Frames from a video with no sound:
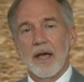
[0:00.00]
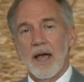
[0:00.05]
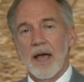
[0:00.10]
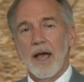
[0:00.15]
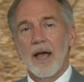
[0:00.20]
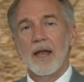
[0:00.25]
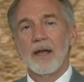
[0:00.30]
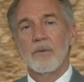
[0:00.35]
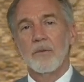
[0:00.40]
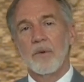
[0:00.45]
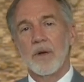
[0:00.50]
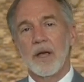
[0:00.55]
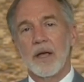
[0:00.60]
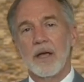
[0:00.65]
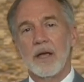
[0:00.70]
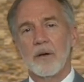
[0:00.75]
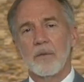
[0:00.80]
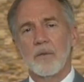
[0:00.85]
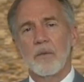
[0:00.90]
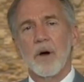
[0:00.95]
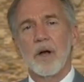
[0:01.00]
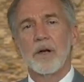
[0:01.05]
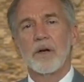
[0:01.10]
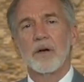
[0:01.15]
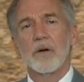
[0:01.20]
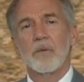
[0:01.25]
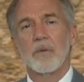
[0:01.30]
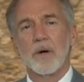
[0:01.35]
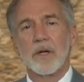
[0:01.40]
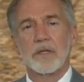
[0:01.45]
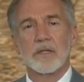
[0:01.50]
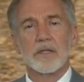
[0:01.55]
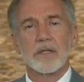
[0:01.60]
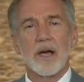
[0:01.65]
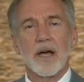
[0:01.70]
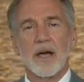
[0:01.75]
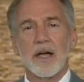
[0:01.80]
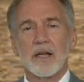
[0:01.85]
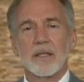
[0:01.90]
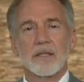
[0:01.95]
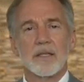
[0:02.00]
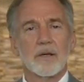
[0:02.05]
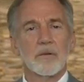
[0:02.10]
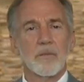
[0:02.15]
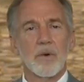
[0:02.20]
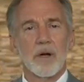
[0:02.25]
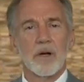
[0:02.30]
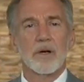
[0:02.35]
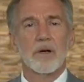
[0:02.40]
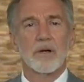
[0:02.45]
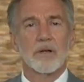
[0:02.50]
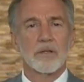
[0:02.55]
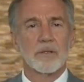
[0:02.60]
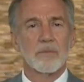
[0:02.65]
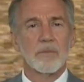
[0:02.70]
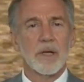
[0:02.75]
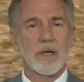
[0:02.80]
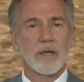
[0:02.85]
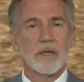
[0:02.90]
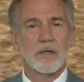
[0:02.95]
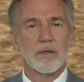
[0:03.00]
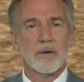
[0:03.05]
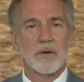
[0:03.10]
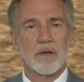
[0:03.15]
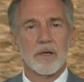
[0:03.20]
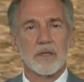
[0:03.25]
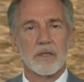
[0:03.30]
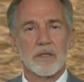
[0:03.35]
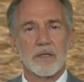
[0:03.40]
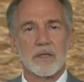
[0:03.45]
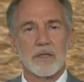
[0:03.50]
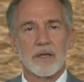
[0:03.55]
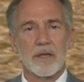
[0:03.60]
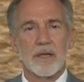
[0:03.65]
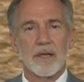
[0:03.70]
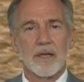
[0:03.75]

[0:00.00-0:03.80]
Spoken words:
and we wonder what signs and wonders mean to us,